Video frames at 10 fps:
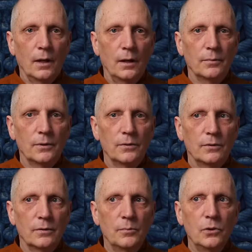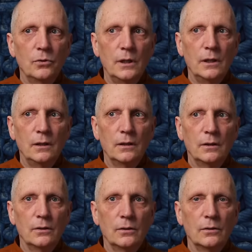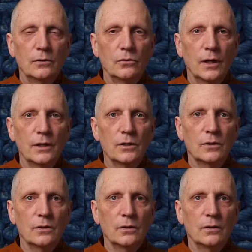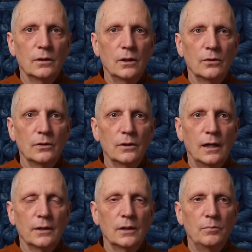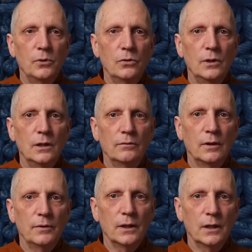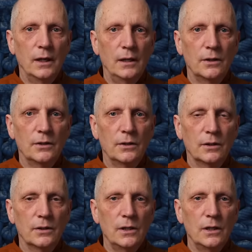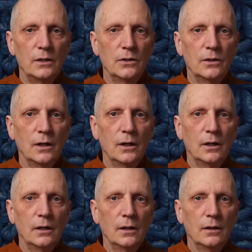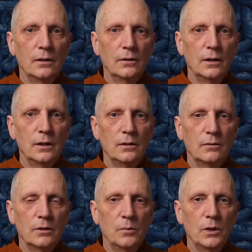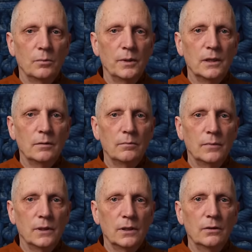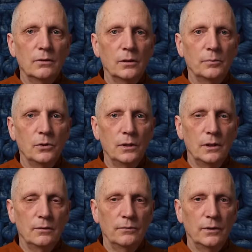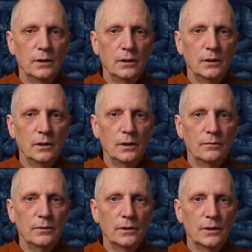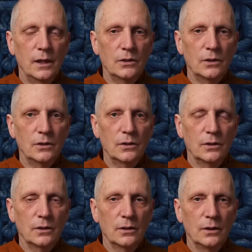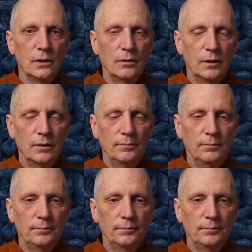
Uh, because the beauty Trent's, you know, the delicate beauty of loving kindness exceeds the the mere mat material beauty of the of the senses, right?